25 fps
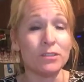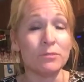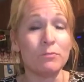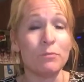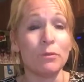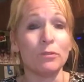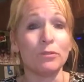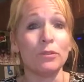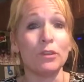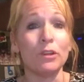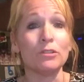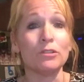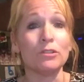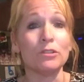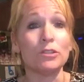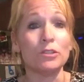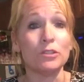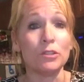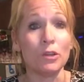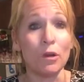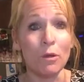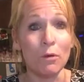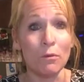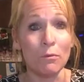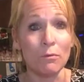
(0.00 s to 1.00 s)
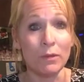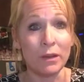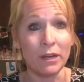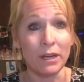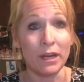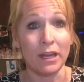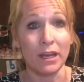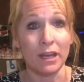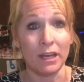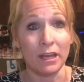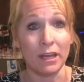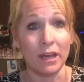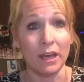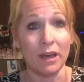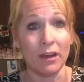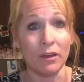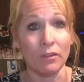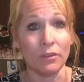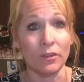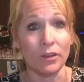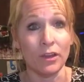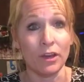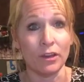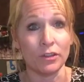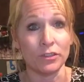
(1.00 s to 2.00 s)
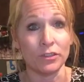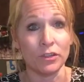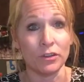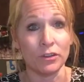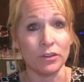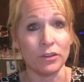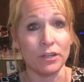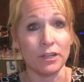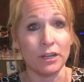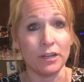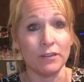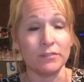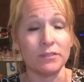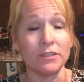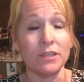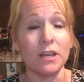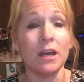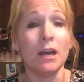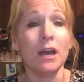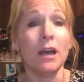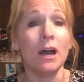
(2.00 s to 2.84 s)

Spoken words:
but there's so many healthy alternatives.